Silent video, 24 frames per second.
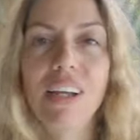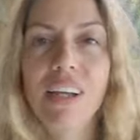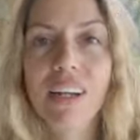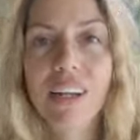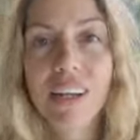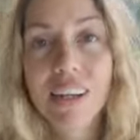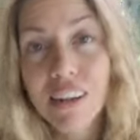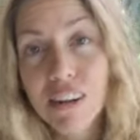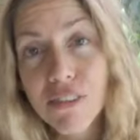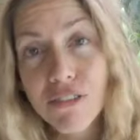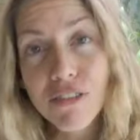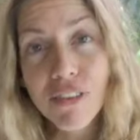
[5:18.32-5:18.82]

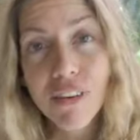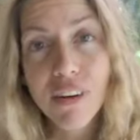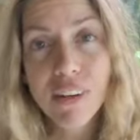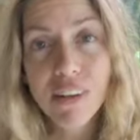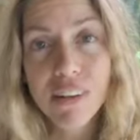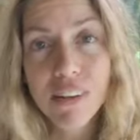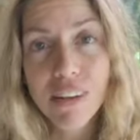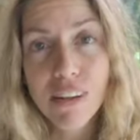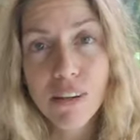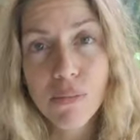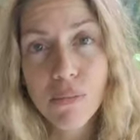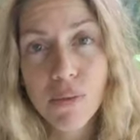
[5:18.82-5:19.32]
eating in front
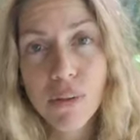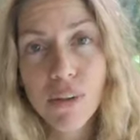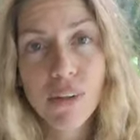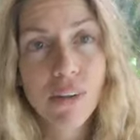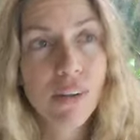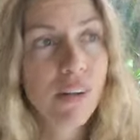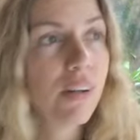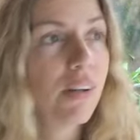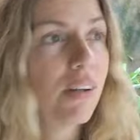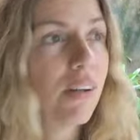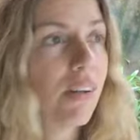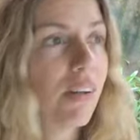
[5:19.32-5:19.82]
of the
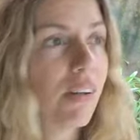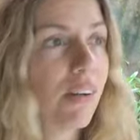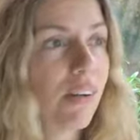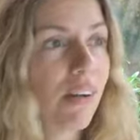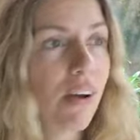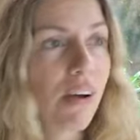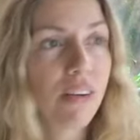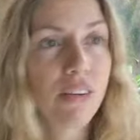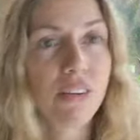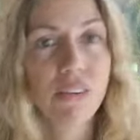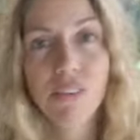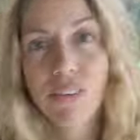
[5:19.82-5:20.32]
computer. You're
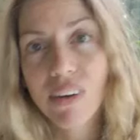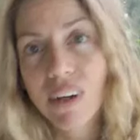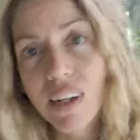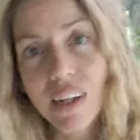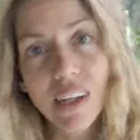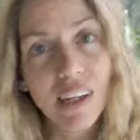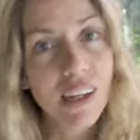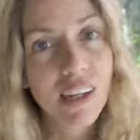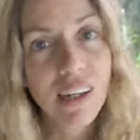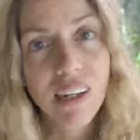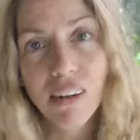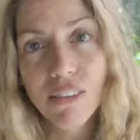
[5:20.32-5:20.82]
not
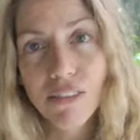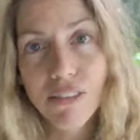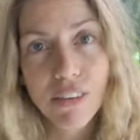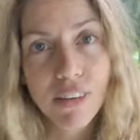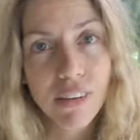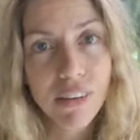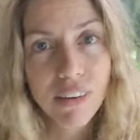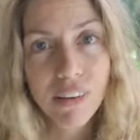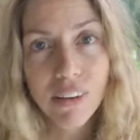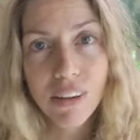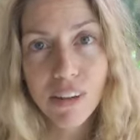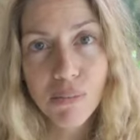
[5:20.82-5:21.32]
drinking in
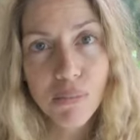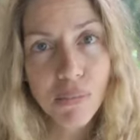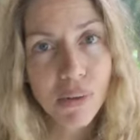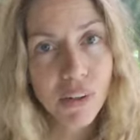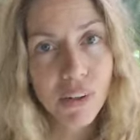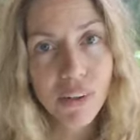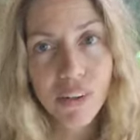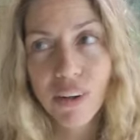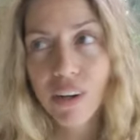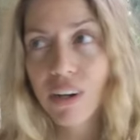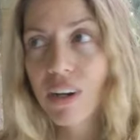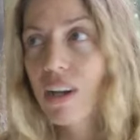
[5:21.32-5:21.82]
front of the
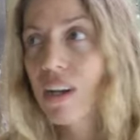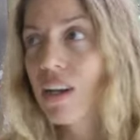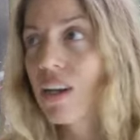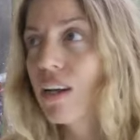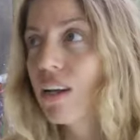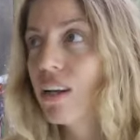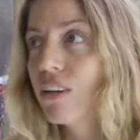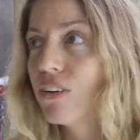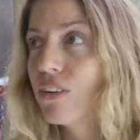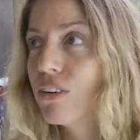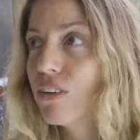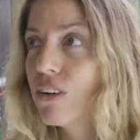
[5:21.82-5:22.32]
computer.
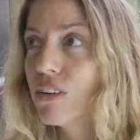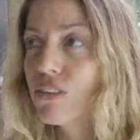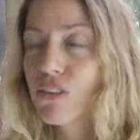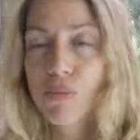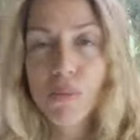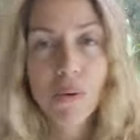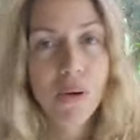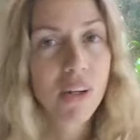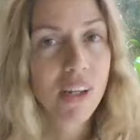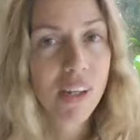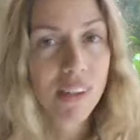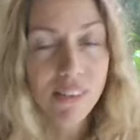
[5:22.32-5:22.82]
You're not
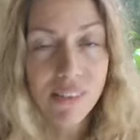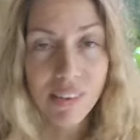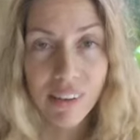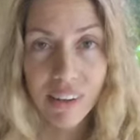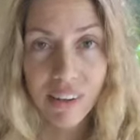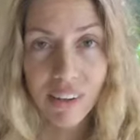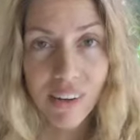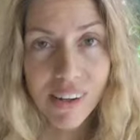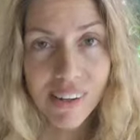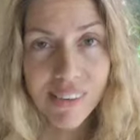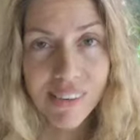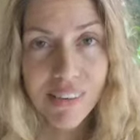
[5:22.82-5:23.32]
smoking
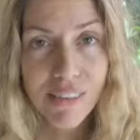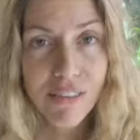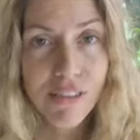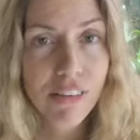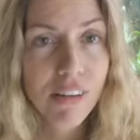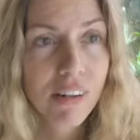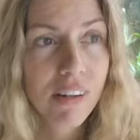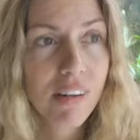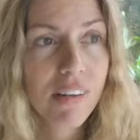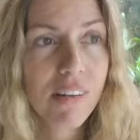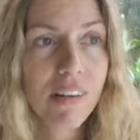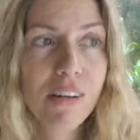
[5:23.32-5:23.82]
cigarettes in
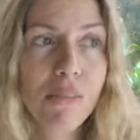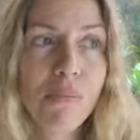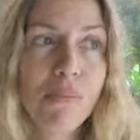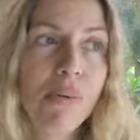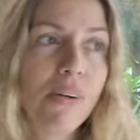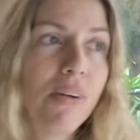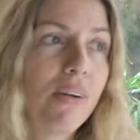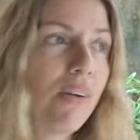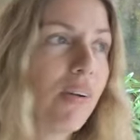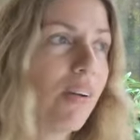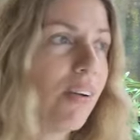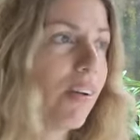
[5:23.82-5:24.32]
front of the
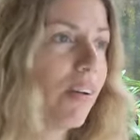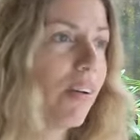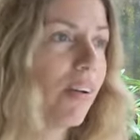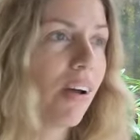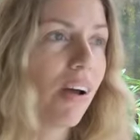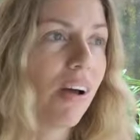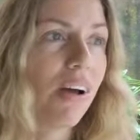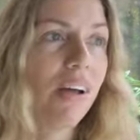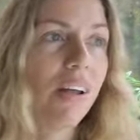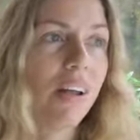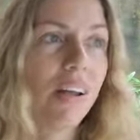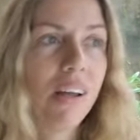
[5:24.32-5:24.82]
computer. You're
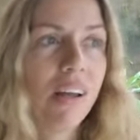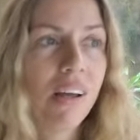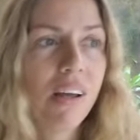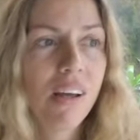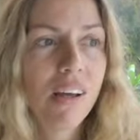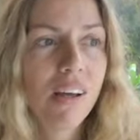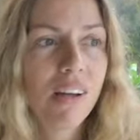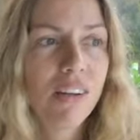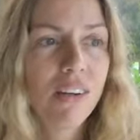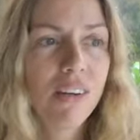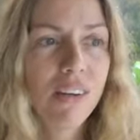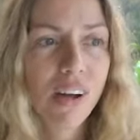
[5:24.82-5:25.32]
not,
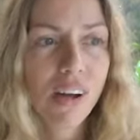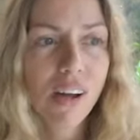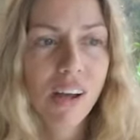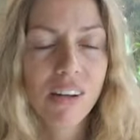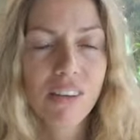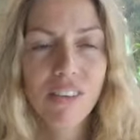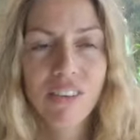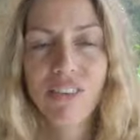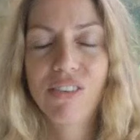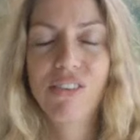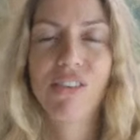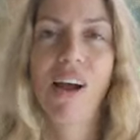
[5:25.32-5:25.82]
you're
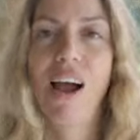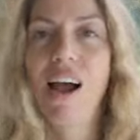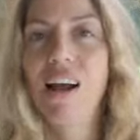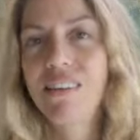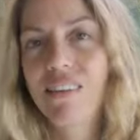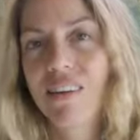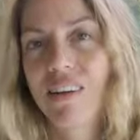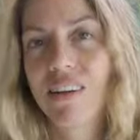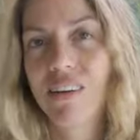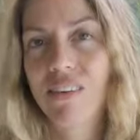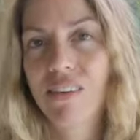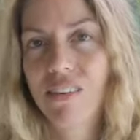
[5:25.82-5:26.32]
not
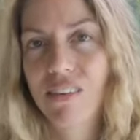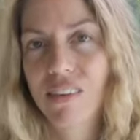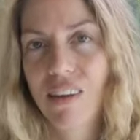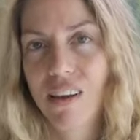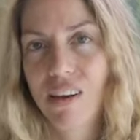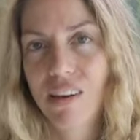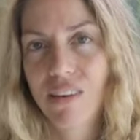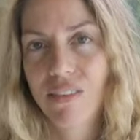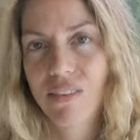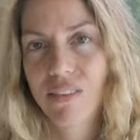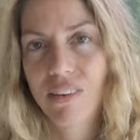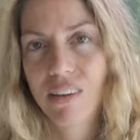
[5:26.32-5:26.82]
distracting
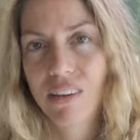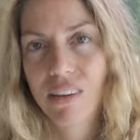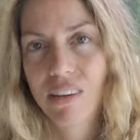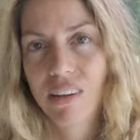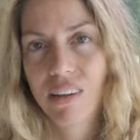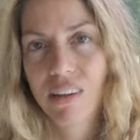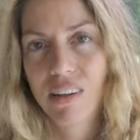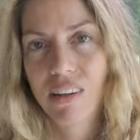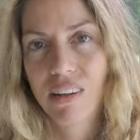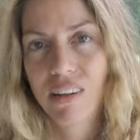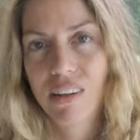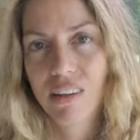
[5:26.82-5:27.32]
yourself.
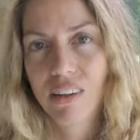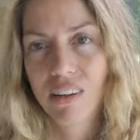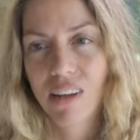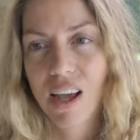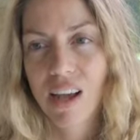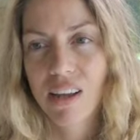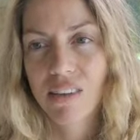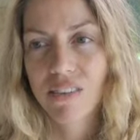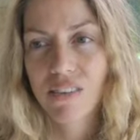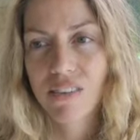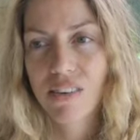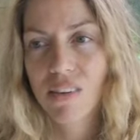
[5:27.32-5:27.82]

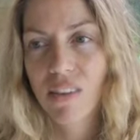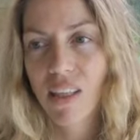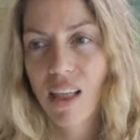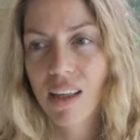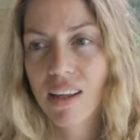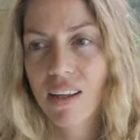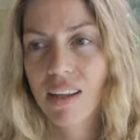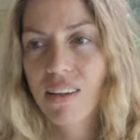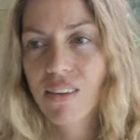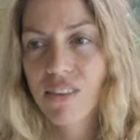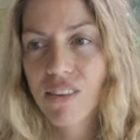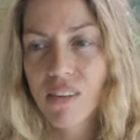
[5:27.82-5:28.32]
Okay, so
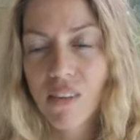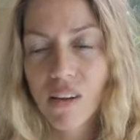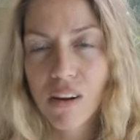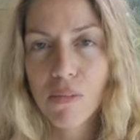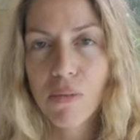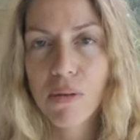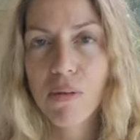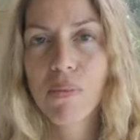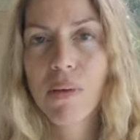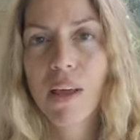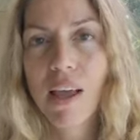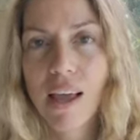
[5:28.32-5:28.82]
like, because a lot of
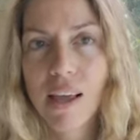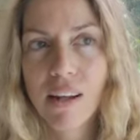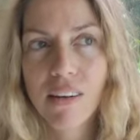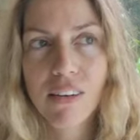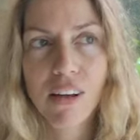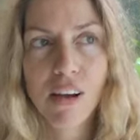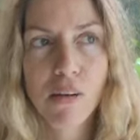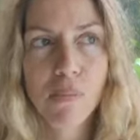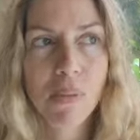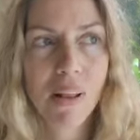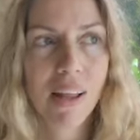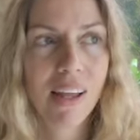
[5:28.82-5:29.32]
people end
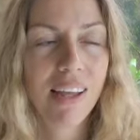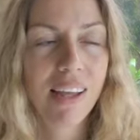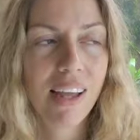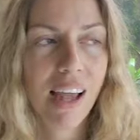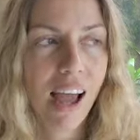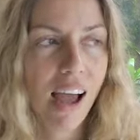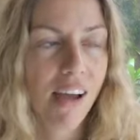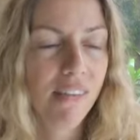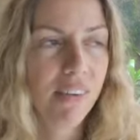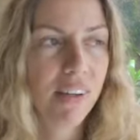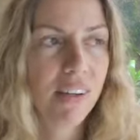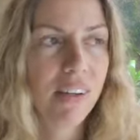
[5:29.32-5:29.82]
up like
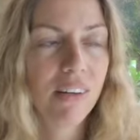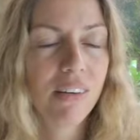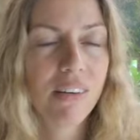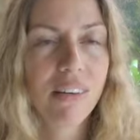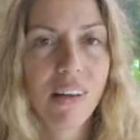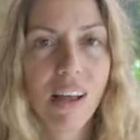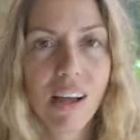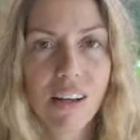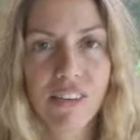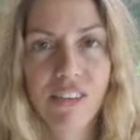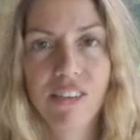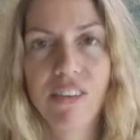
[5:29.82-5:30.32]
having their
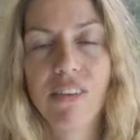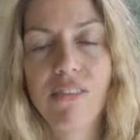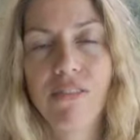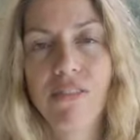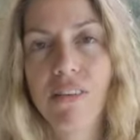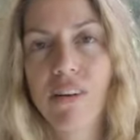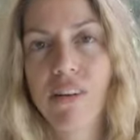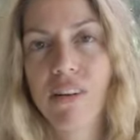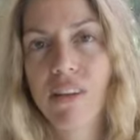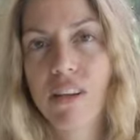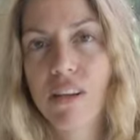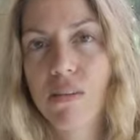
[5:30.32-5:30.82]
lunch in
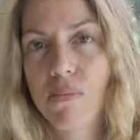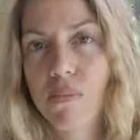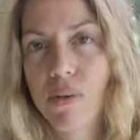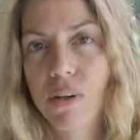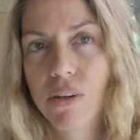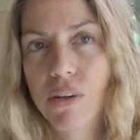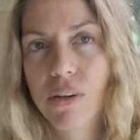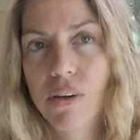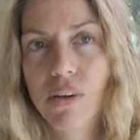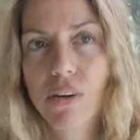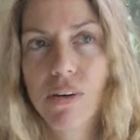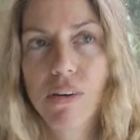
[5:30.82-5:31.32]
front of the
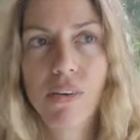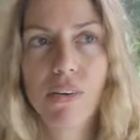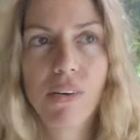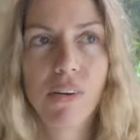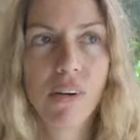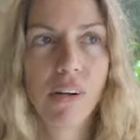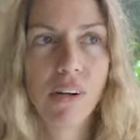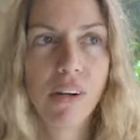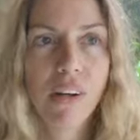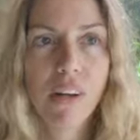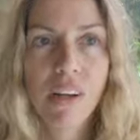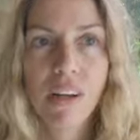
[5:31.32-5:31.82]
computer,
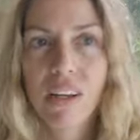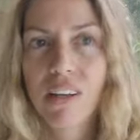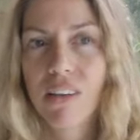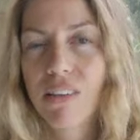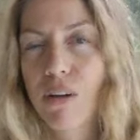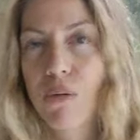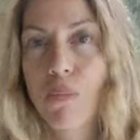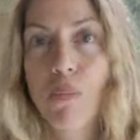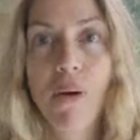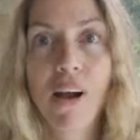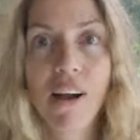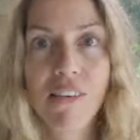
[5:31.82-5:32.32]
or
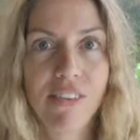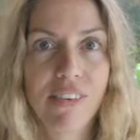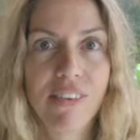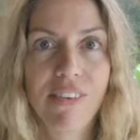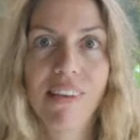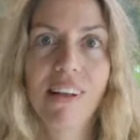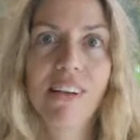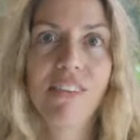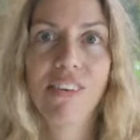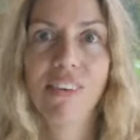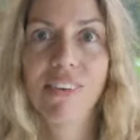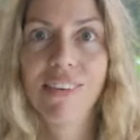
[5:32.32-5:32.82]
their breakfast,
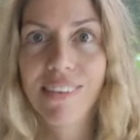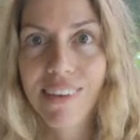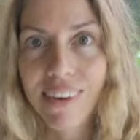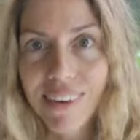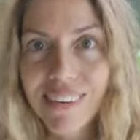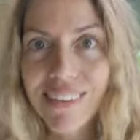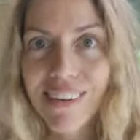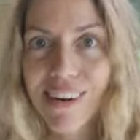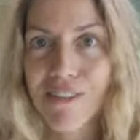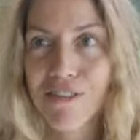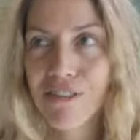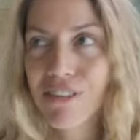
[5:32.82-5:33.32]
lunch, and
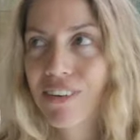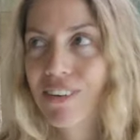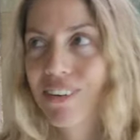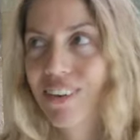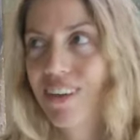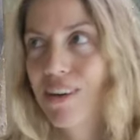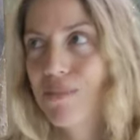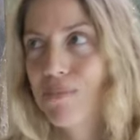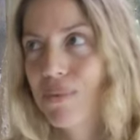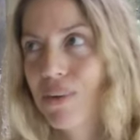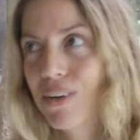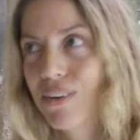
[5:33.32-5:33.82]
dinner in front of
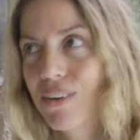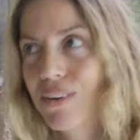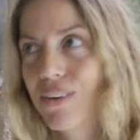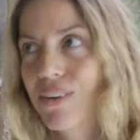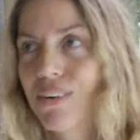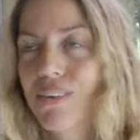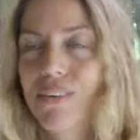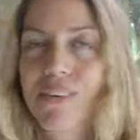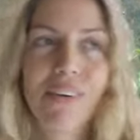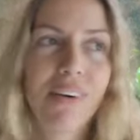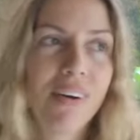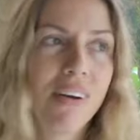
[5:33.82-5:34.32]
the computer,
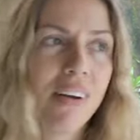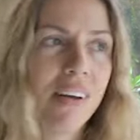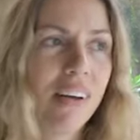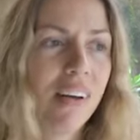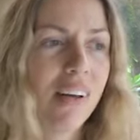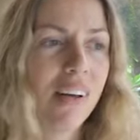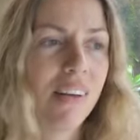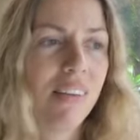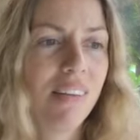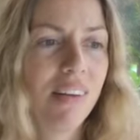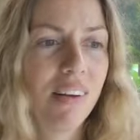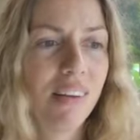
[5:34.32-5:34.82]
or
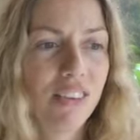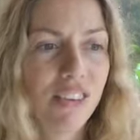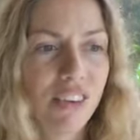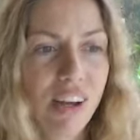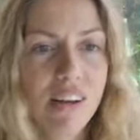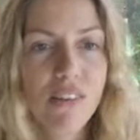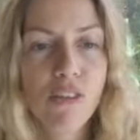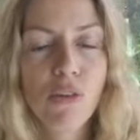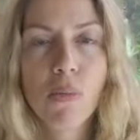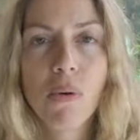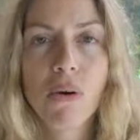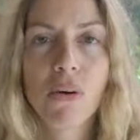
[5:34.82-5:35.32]
they're
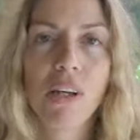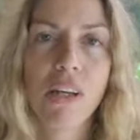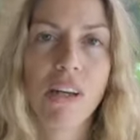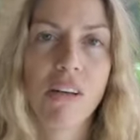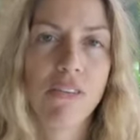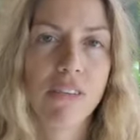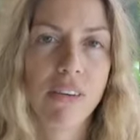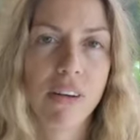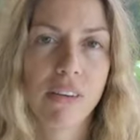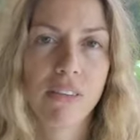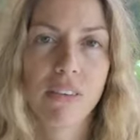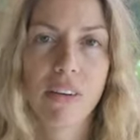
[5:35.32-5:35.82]
chain smoking in
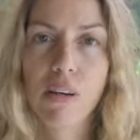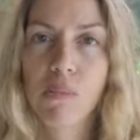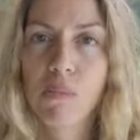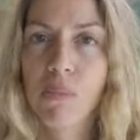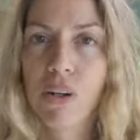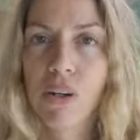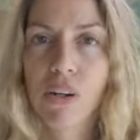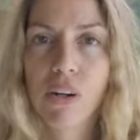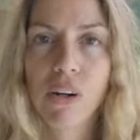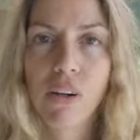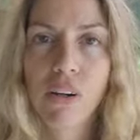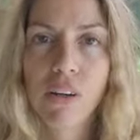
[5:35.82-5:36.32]
front of the
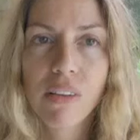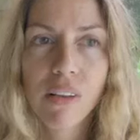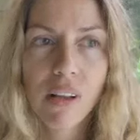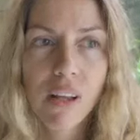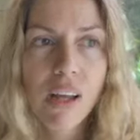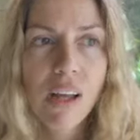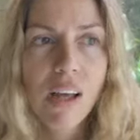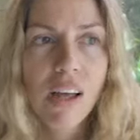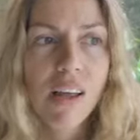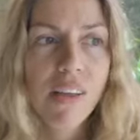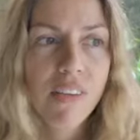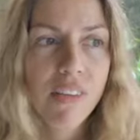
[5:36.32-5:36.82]
computer, and
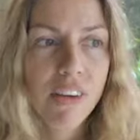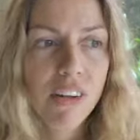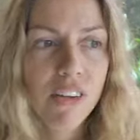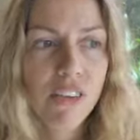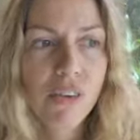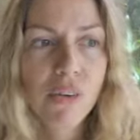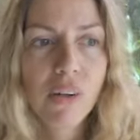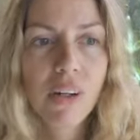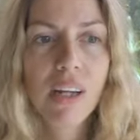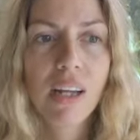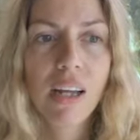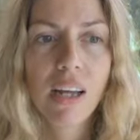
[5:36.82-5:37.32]
they're
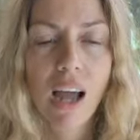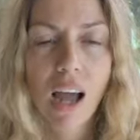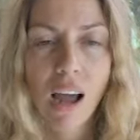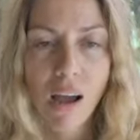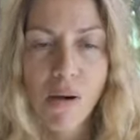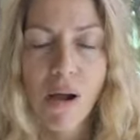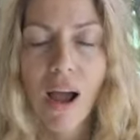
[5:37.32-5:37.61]
doing